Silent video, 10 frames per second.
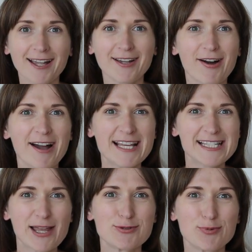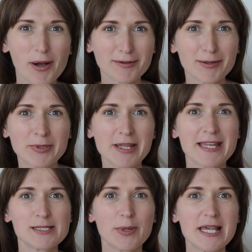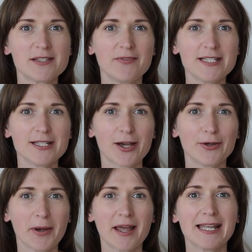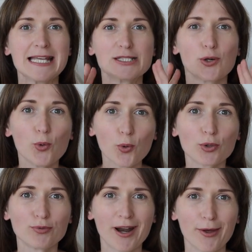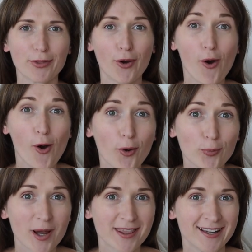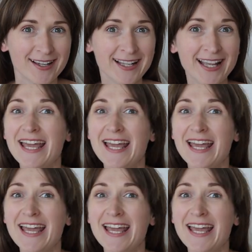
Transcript: Hi guys and welcome to this week's video and it's all around the hot weather.